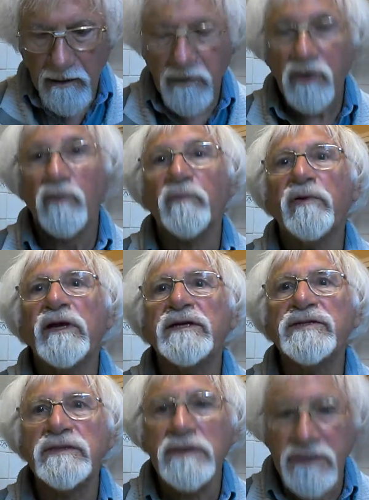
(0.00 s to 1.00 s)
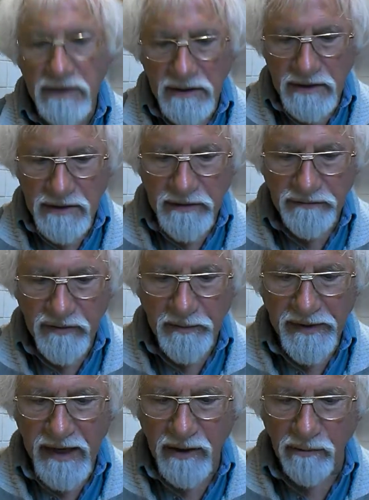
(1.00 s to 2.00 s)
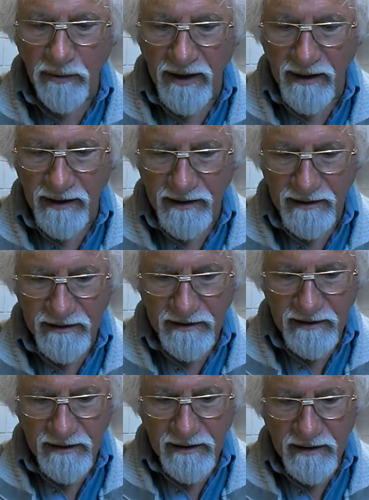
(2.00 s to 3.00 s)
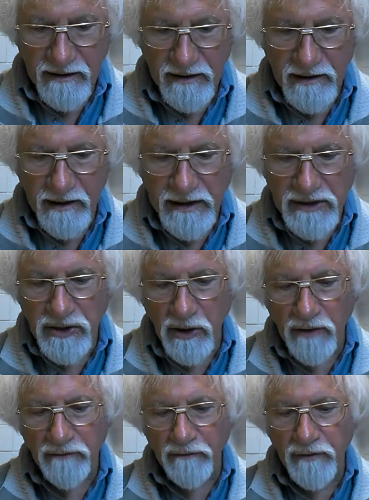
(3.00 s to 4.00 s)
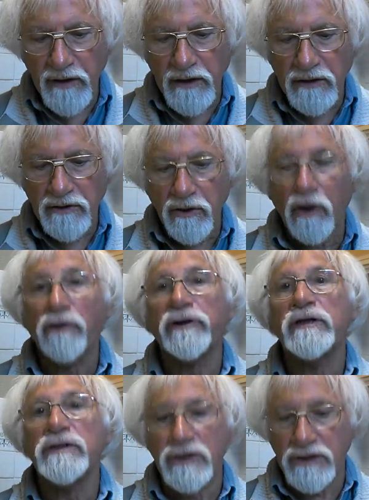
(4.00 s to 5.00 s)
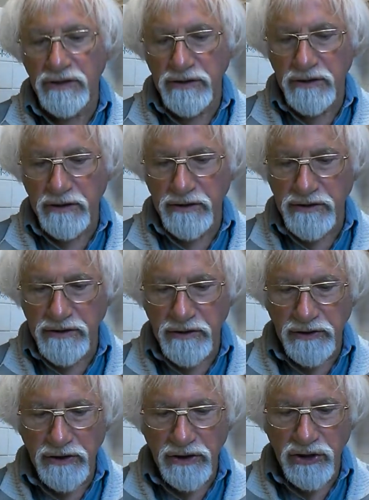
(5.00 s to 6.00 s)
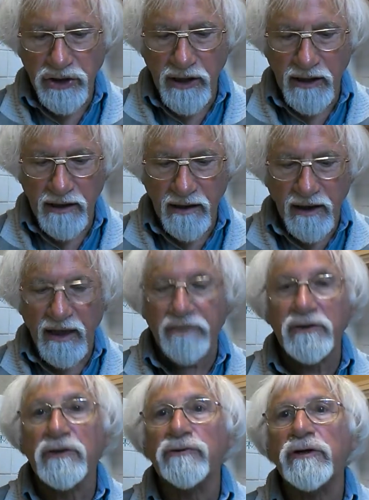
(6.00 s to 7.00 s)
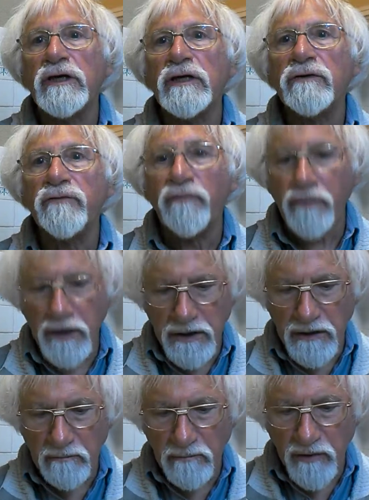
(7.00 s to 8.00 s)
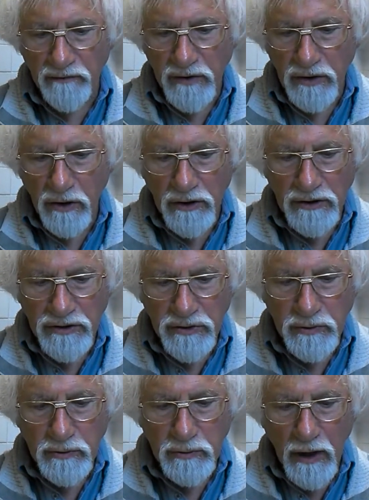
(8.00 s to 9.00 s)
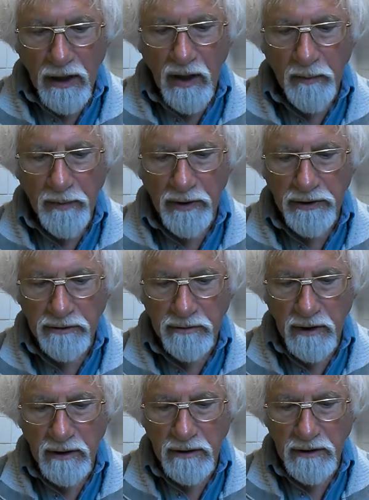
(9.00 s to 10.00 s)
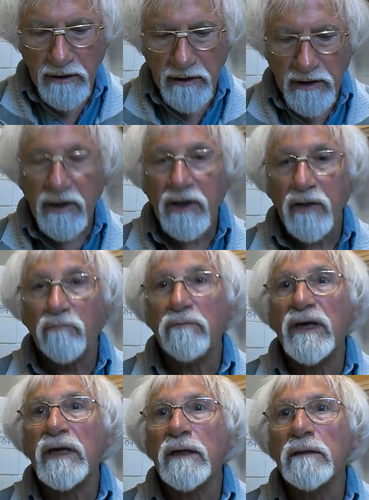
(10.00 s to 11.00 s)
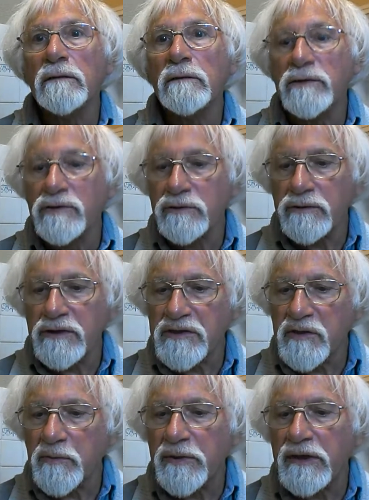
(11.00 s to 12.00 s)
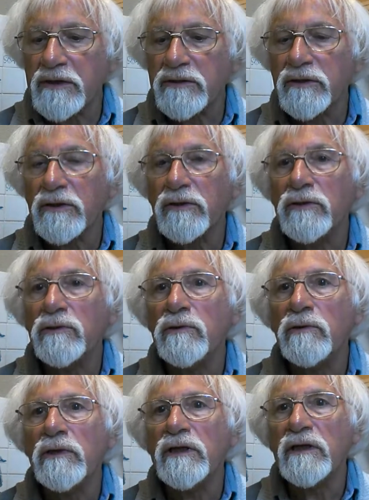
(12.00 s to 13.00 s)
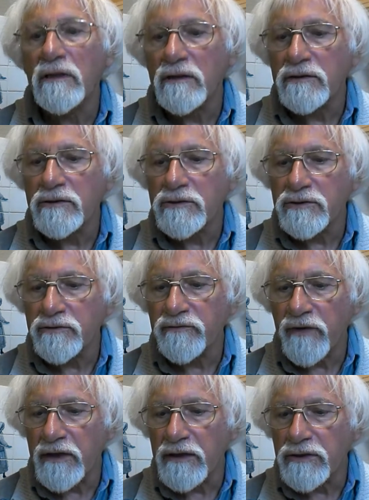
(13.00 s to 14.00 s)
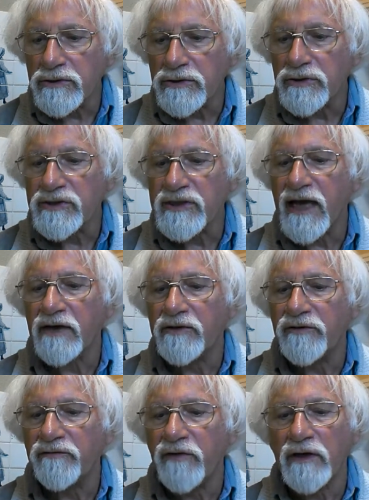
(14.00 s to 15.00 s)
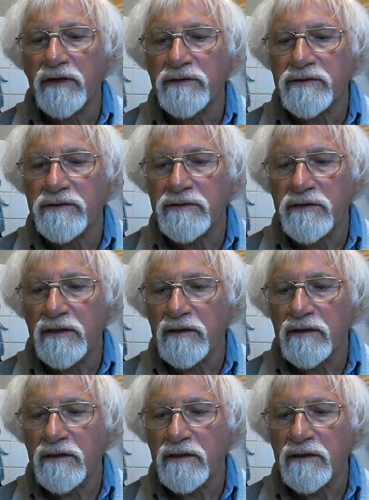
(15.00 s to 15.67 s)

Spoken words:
Complacencies of the peignoir, and late coffee and oranges in a sunny chair, and the green freedom of a cockatoo upon a rug, mingle to dissipate the holy hush of ancient sacrifice.